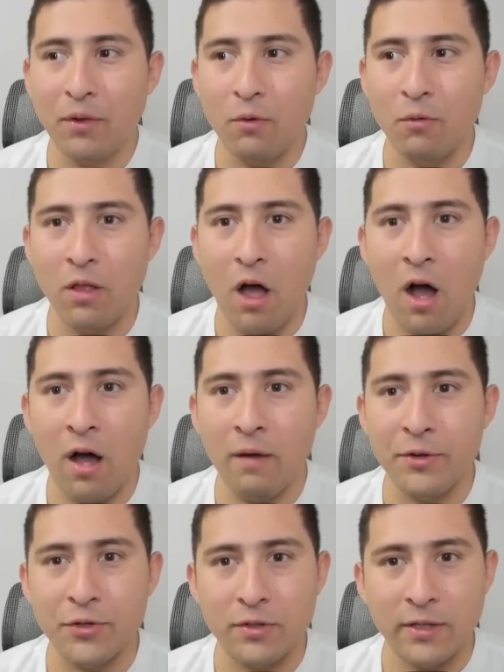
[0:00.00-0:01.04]
well,
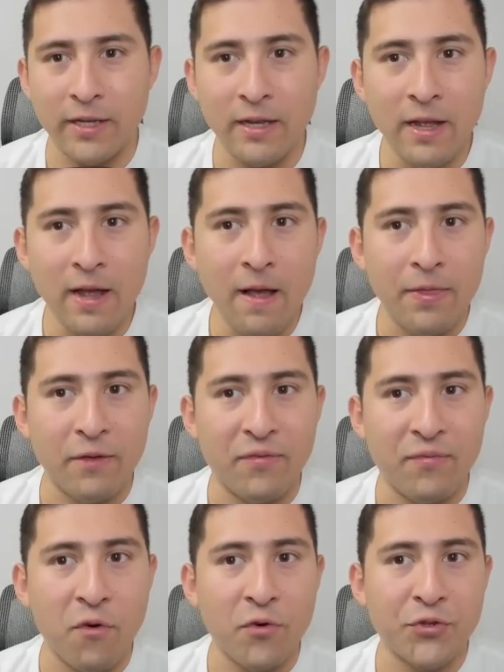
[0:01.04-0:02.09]
obviously, the
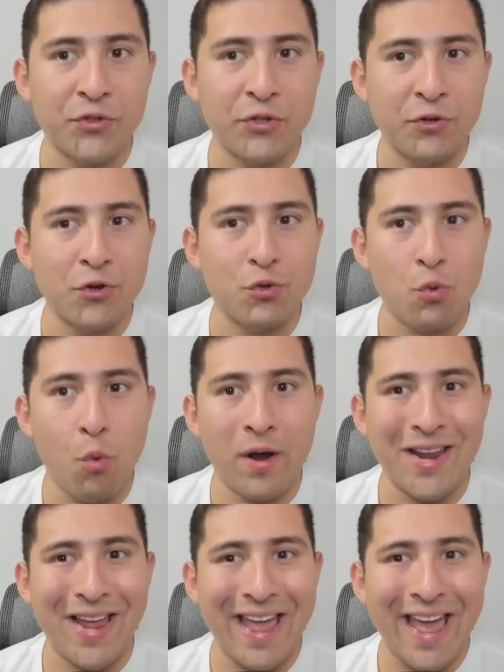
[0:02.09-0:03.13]

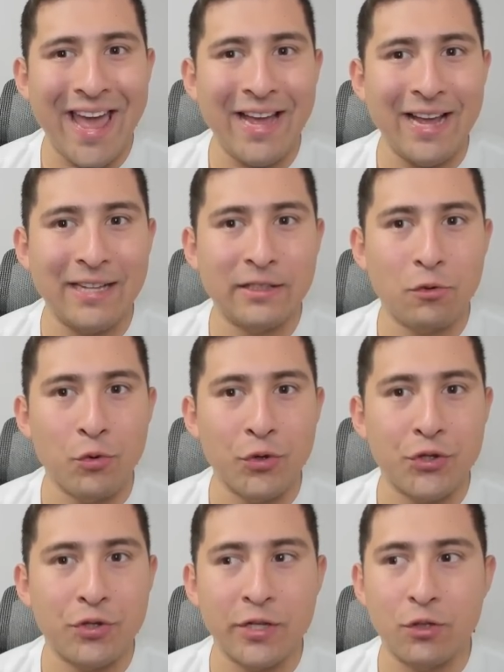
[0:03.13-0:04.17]
4018,
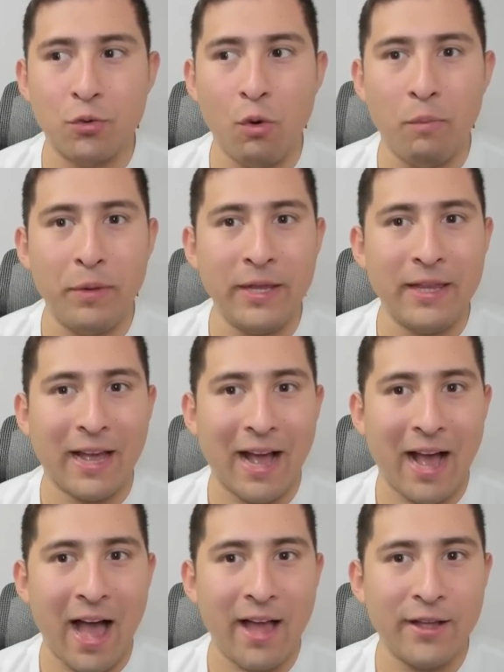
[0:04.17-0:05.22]
which this will be the
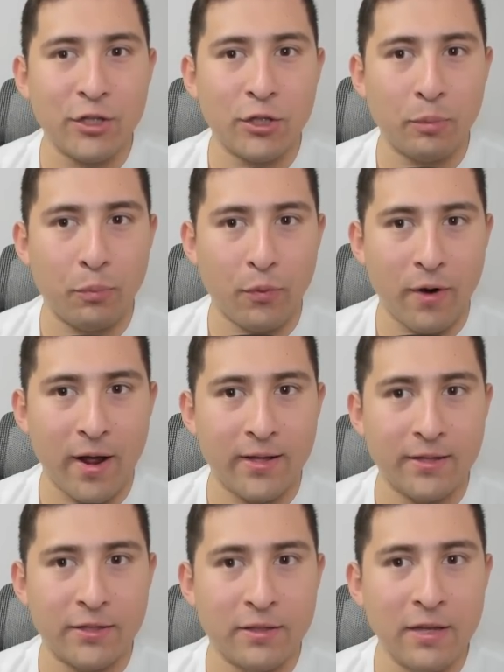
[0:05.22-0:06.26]
highest
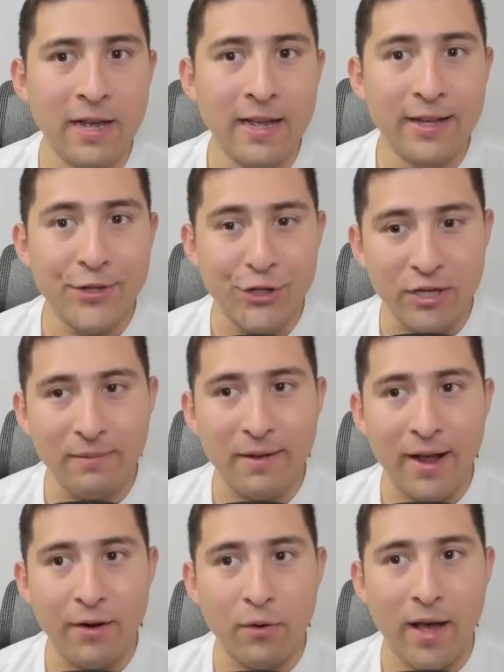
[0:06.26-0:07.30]
price Shiba
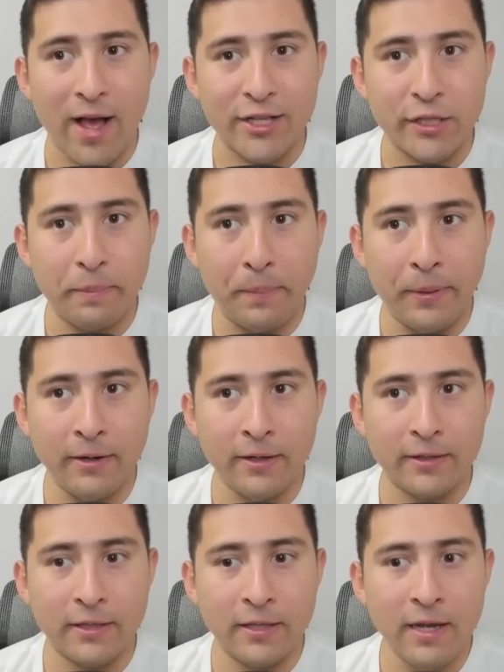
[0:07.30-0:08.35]
Inu has
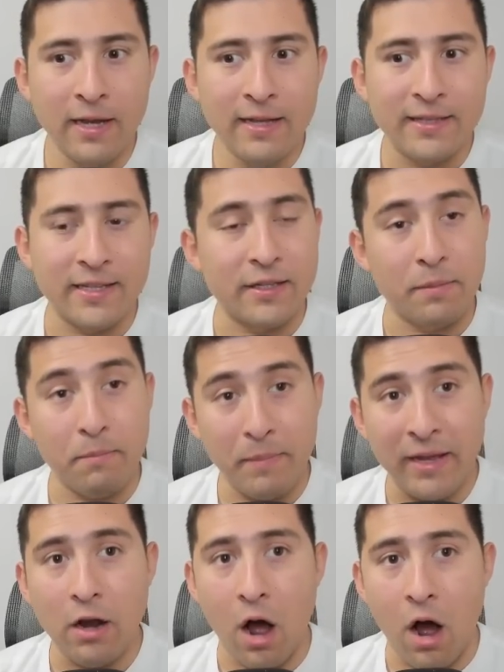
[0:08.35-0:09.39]
put since
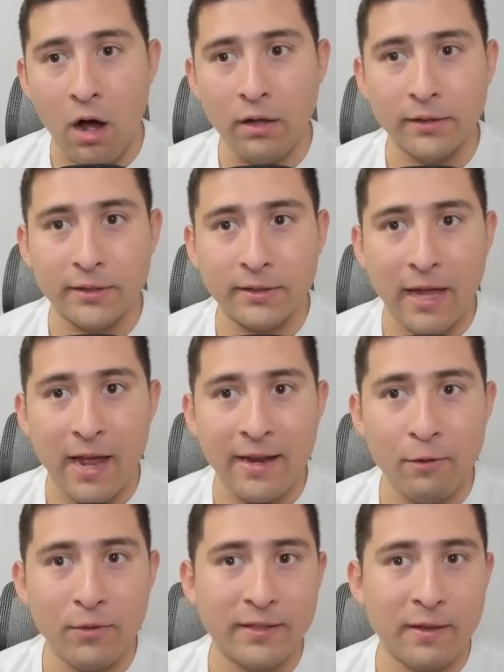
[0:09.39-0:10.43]
mid-August, and it
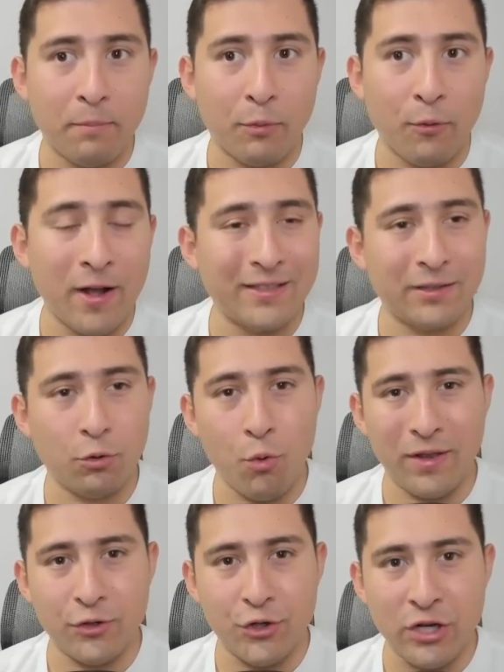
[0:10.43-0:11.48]
was the price
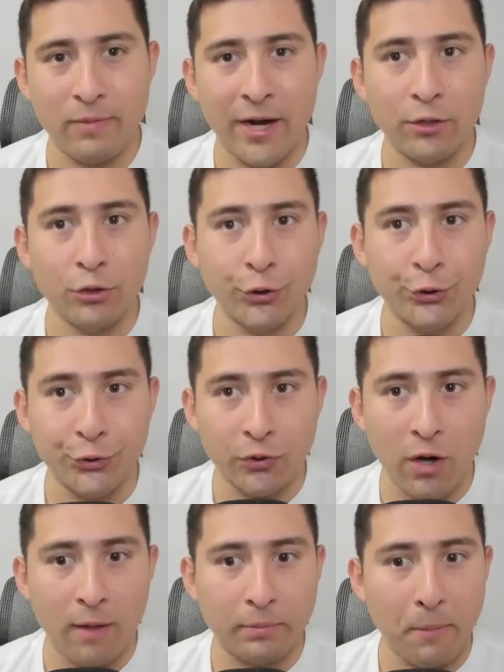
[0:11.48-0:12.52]
when Shiba Inu
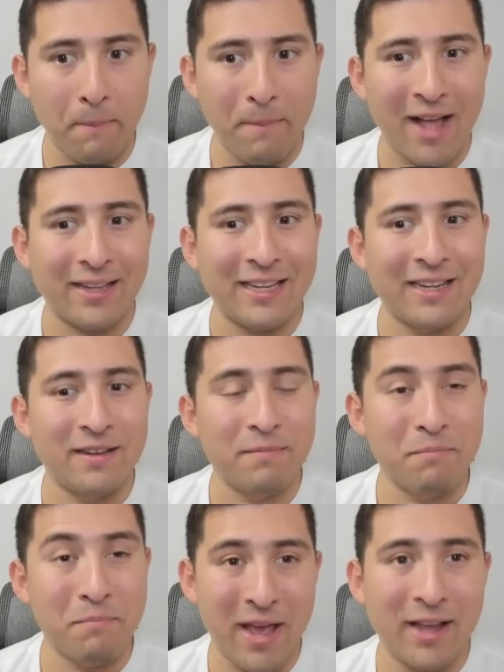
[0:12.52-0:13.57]
dropped back
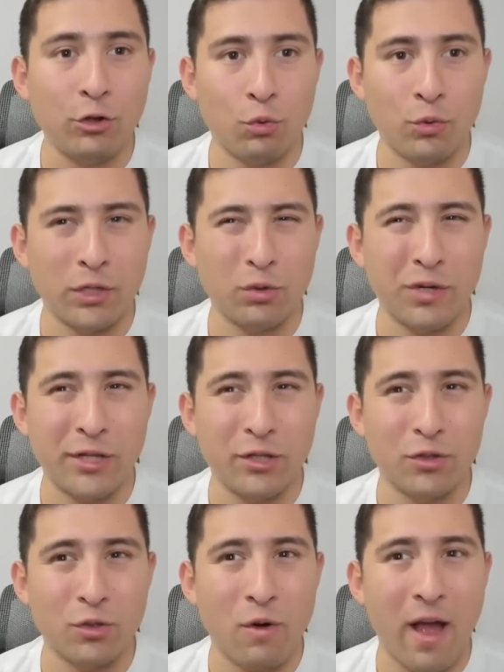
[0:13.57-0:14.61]
in May 2022.
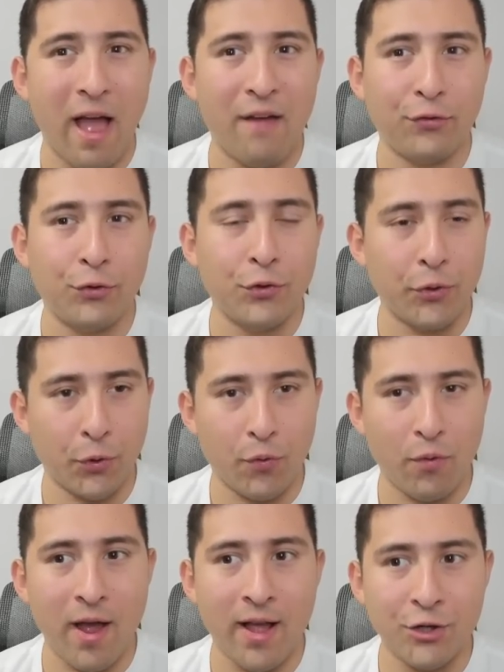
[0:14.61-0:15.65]
So after the
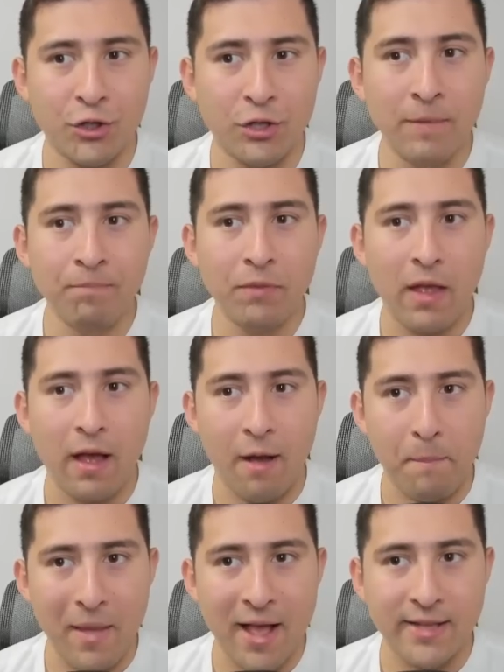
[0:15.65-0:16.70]
crash, a
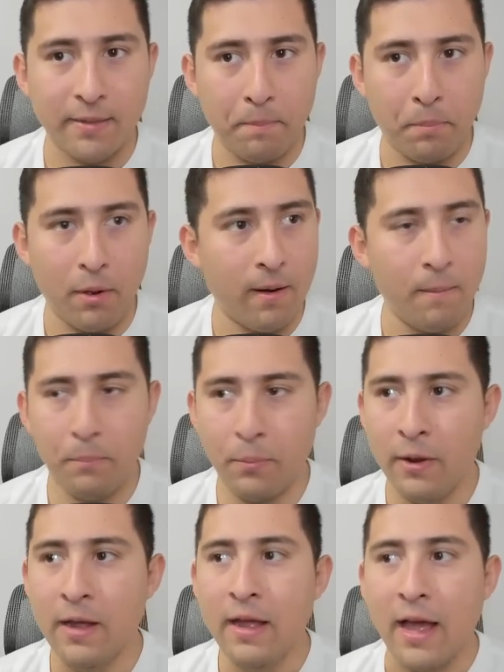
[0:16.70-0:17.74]
massive pump,
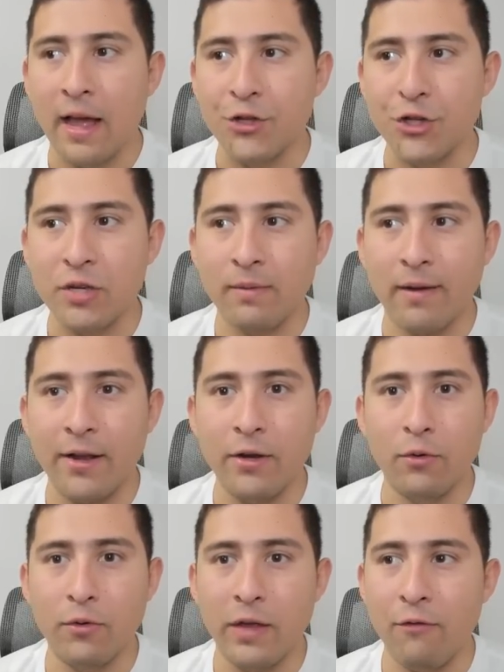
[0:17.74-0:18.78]
and Shiba
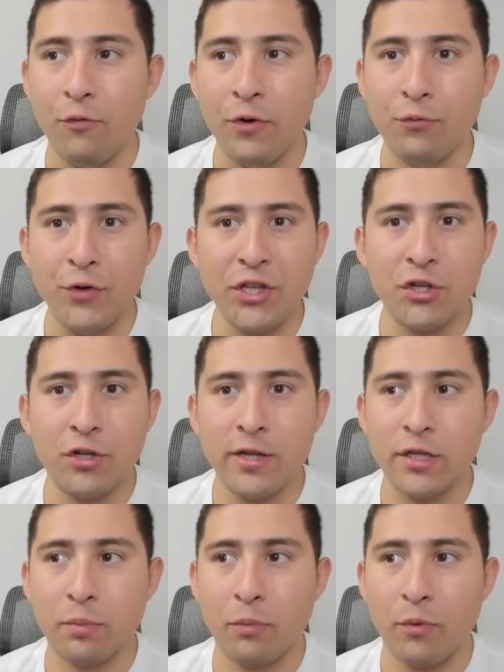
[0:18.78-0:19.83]
Inu, if we reach
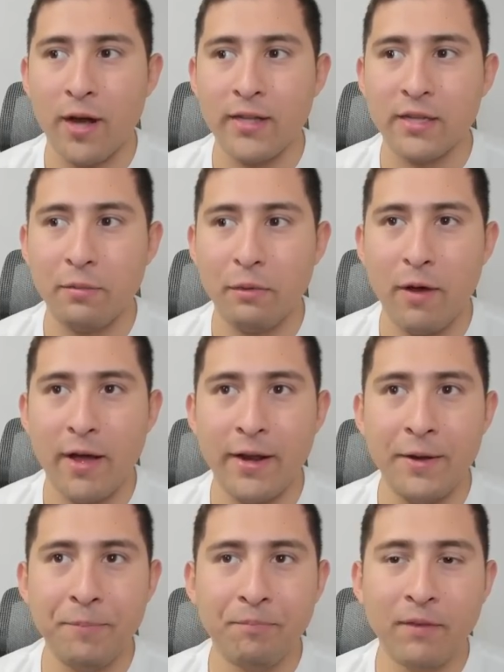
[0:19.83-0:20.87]
this price, everybody,